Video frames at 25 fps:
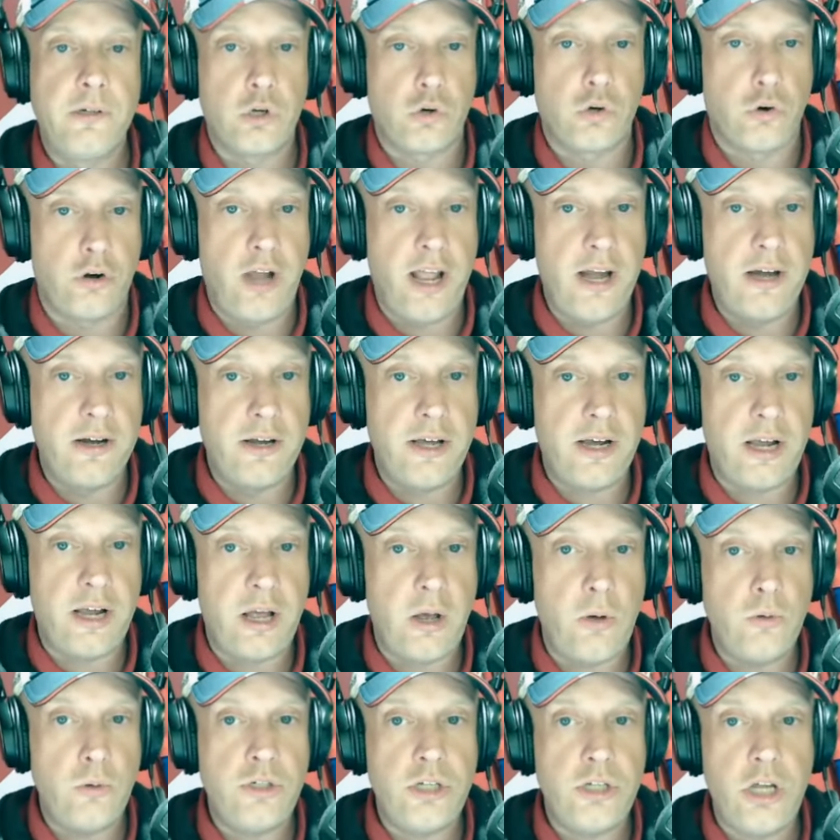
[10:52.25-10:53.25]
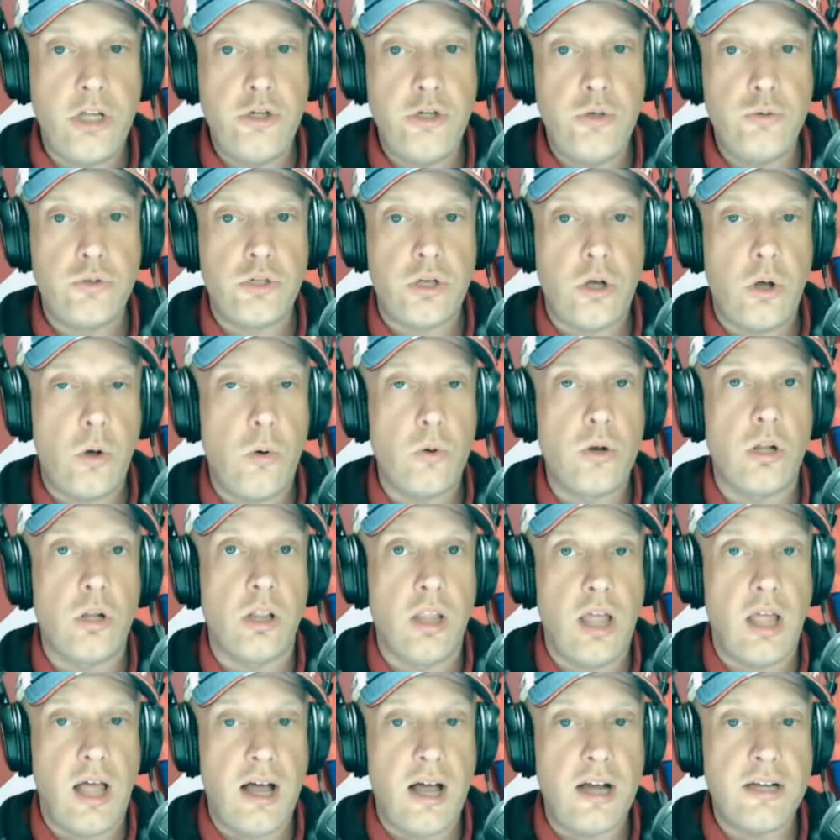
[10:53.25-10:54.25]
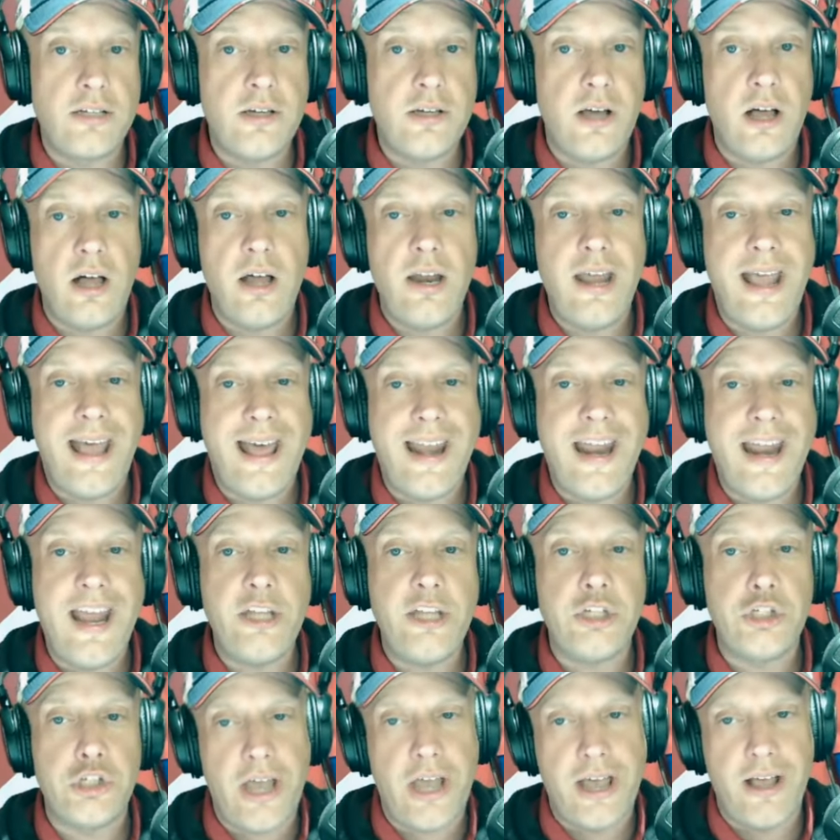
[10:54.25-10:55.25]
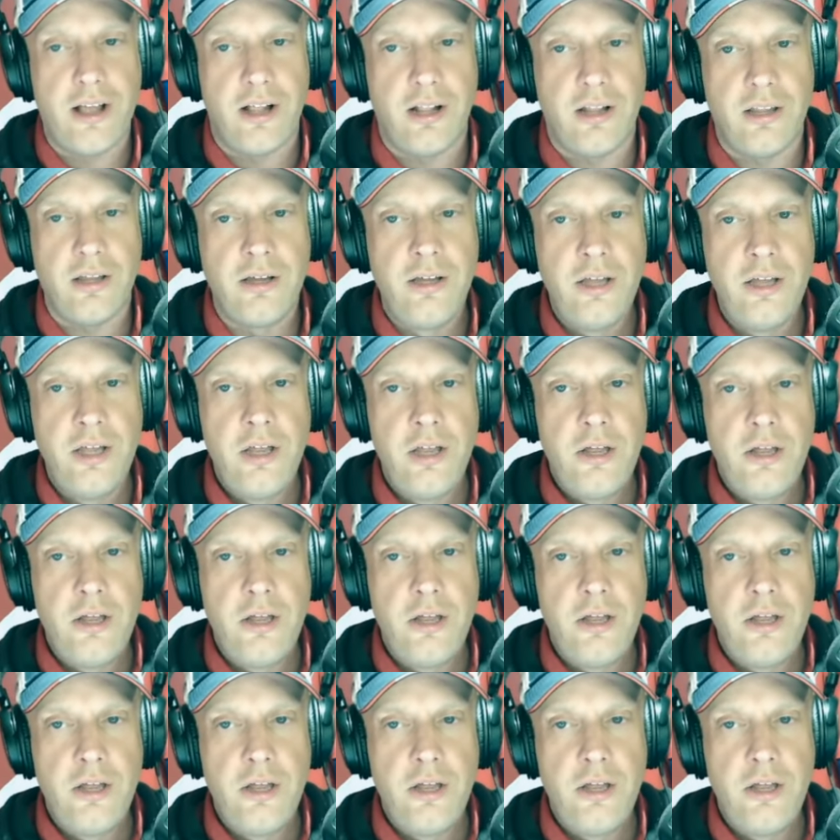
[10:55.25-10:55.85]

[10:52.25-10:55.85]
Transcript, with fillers: create an account, and use code Locked On NHL